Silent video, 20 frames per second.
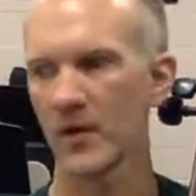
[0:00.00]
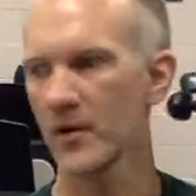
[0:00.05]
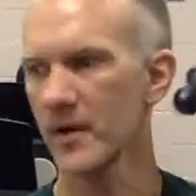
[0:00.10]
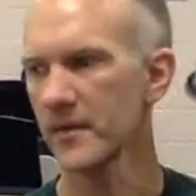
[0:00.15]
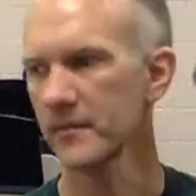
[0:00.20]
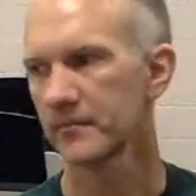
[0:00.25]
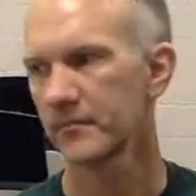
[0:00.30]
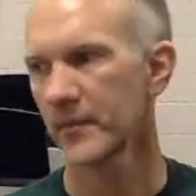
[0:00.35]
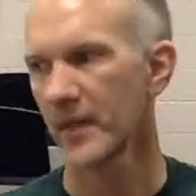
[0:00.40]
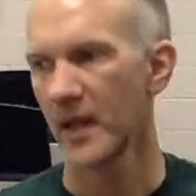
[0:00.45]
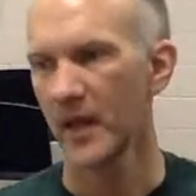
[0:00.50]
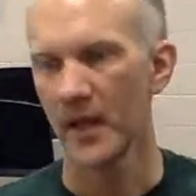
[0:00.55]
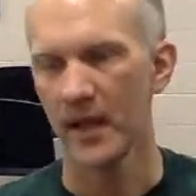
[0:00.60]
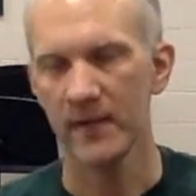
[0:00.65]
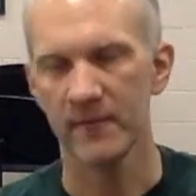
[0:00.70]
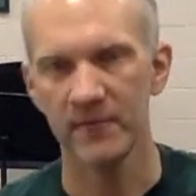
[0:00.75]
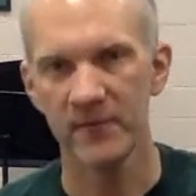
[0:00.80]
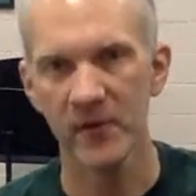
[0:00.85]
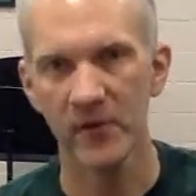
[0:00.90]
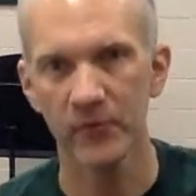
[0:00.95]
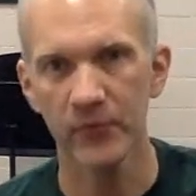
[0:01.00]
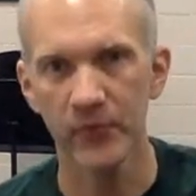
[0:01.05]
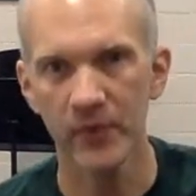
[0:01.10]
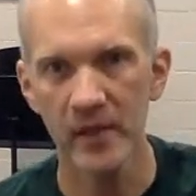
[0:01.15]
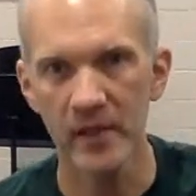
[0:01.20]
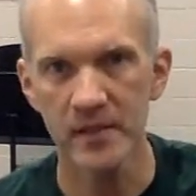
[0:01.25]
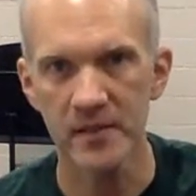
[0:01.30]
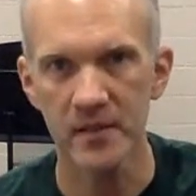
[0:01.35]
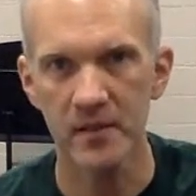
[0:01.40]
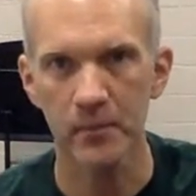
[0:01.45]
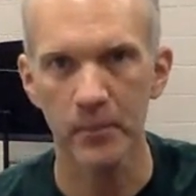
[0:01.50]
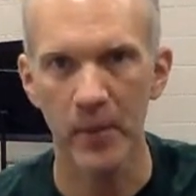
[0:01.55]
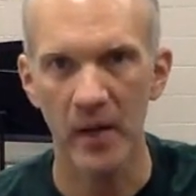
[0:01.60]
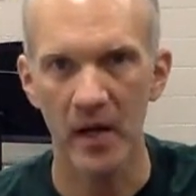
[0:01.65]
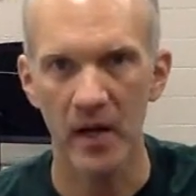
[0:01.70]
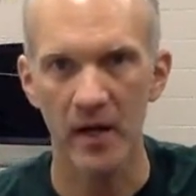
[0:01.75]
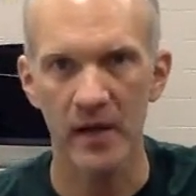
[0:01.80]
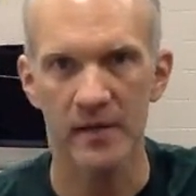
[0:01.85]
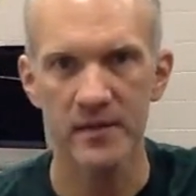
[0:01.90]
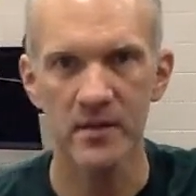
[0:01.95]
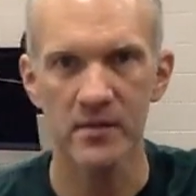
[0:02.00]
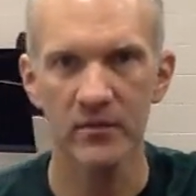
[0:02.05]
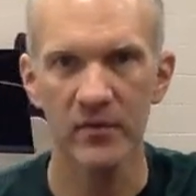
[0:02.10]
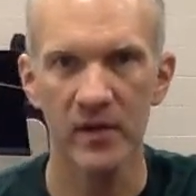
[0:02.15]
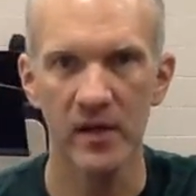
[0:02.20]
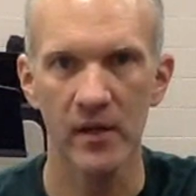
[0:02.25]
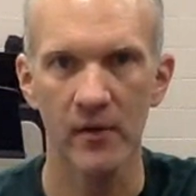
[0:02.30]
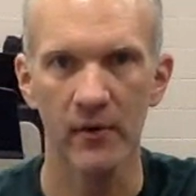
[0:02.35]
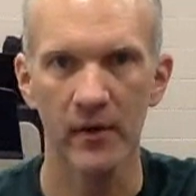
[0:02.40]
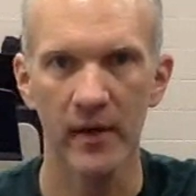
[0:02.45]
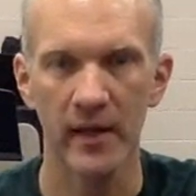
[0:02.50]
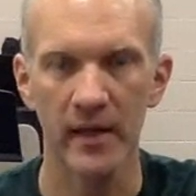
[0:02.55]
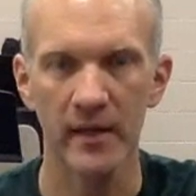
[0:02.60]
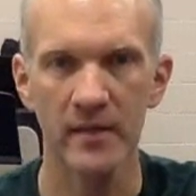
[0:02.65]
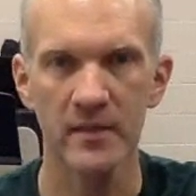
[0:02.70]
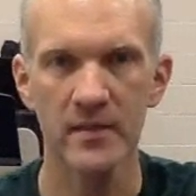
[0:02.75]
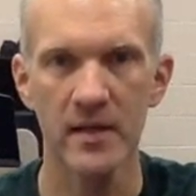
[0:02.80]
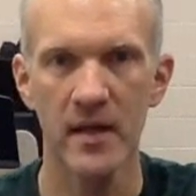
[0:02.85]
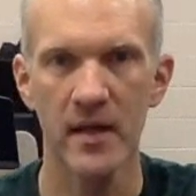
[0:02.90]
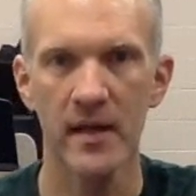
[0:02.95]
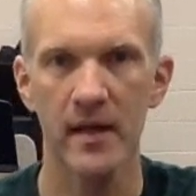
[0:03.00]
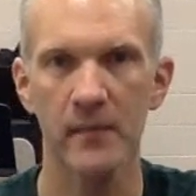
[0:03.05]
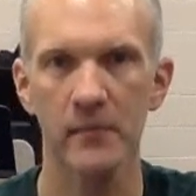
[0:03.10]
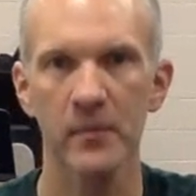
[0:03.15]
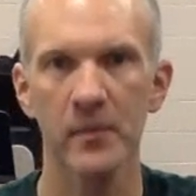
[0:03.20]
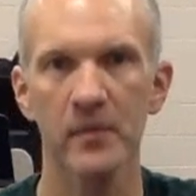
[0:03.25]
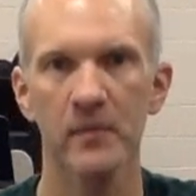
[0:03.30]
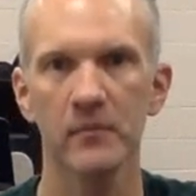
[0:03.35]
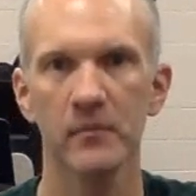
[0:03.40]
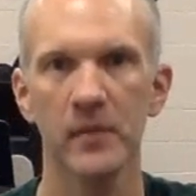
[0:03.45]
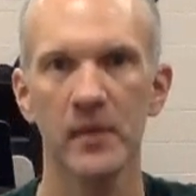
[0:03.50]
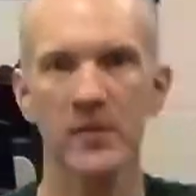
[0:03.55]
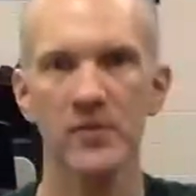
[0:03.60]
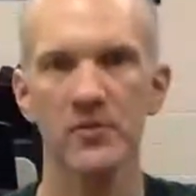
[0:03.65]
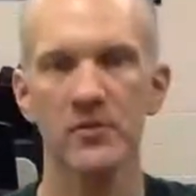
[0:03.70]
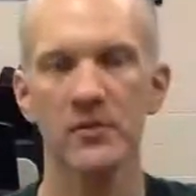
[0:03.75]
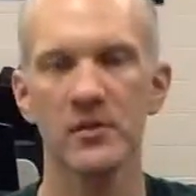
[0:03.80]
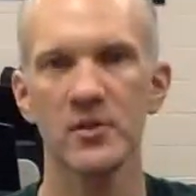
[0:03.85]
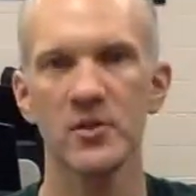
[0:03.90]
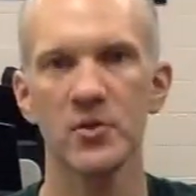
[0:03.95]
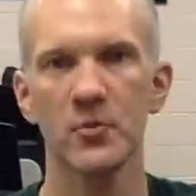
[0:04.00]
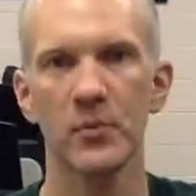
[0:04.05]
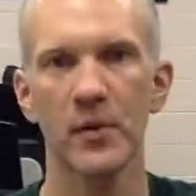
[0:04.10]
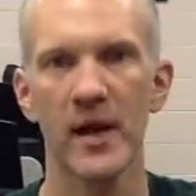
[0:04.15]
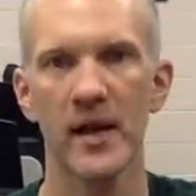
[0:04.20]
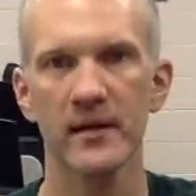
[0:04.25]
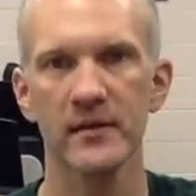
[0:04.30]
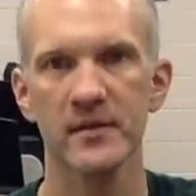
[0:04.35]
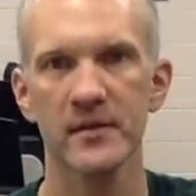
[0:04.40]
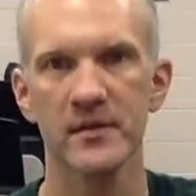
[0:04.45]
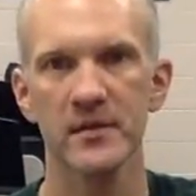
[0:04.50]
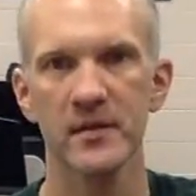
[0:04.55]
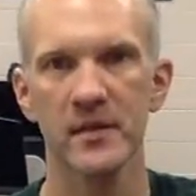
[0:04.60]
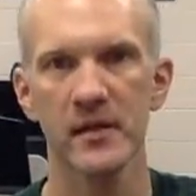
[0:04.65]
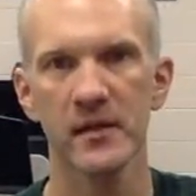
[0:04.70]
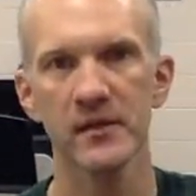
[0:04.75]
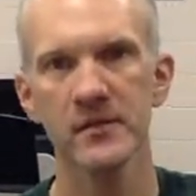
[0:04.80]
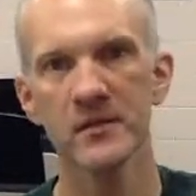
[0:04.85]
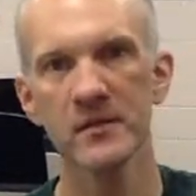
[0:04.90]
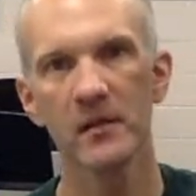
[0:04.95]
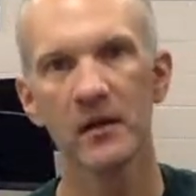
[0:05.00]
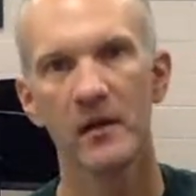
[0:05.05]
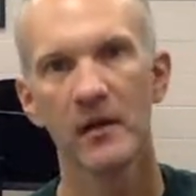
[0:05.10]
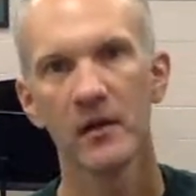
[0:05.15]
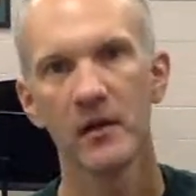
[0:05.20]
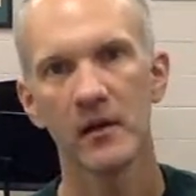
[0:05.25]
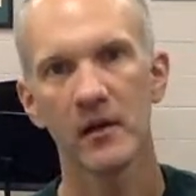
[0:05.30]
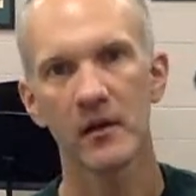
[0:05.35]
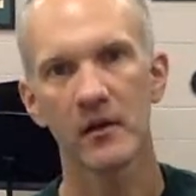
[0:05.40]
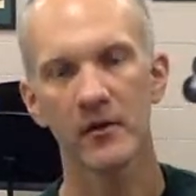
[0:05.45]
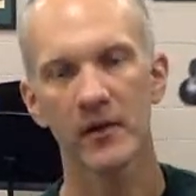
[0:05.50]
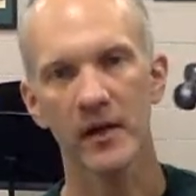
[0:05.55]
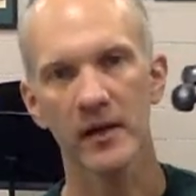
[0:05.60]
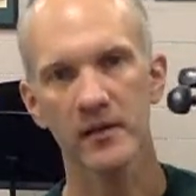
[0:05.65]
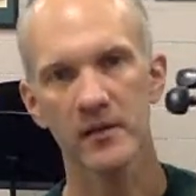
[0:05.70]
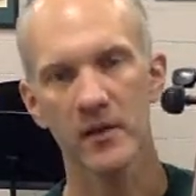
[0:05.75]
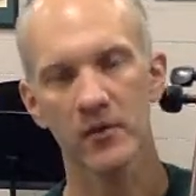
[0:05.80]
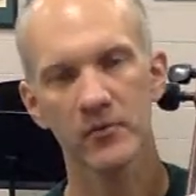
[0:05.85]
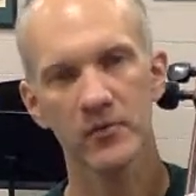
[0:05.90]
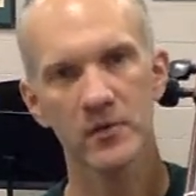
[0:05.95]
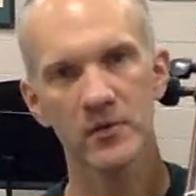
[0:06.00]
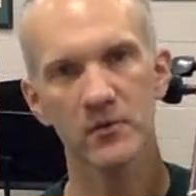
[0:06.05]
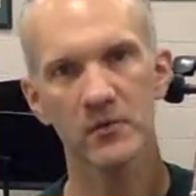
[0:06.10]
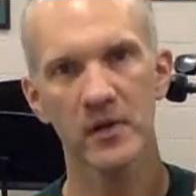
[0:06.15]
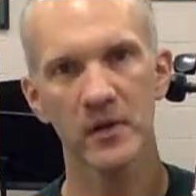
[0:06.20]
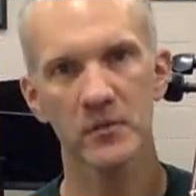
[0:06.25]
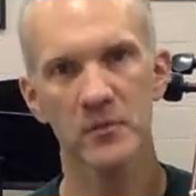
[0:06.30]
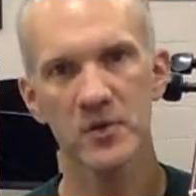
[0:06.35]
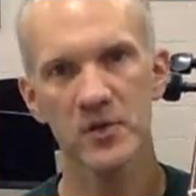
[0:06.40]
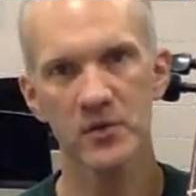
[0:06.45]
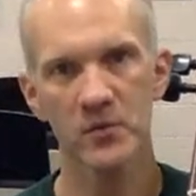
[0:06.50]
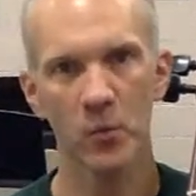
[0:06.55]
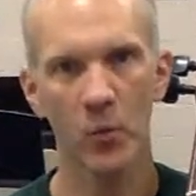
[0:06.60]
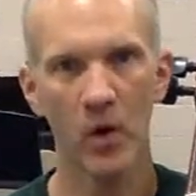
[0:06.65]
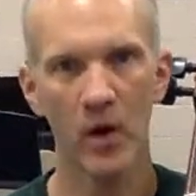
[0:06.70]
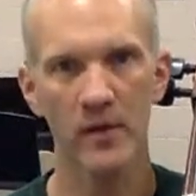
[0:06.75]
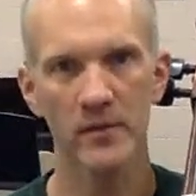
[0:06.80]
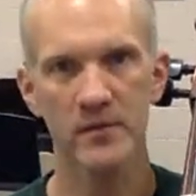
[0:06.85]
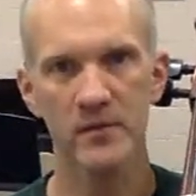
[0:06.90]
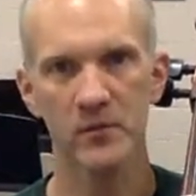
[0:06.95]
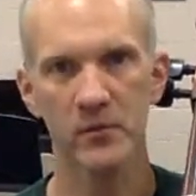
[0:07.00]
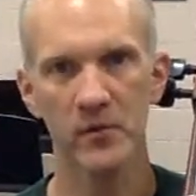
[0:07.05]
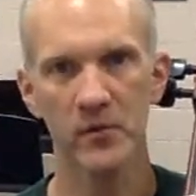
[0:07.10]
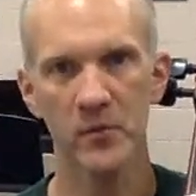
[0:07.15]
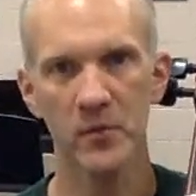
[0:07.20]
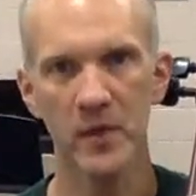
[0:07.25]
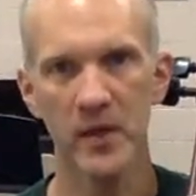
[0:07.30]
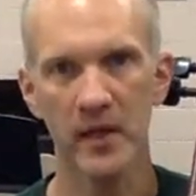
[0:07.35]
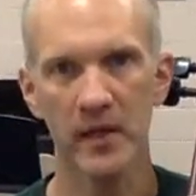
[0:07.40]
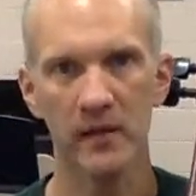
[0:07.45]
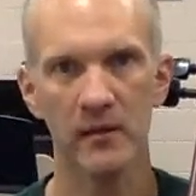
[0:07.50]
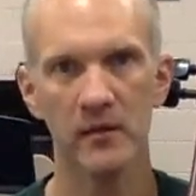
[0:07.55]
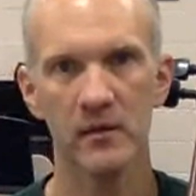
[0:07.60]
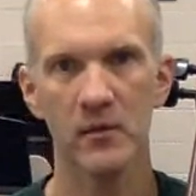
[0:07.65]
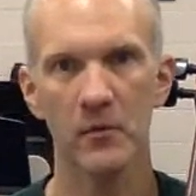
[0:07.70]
Okay, and feel free to pause the video at any time. Make sure that you practice these. Okay, don't do them just once with me.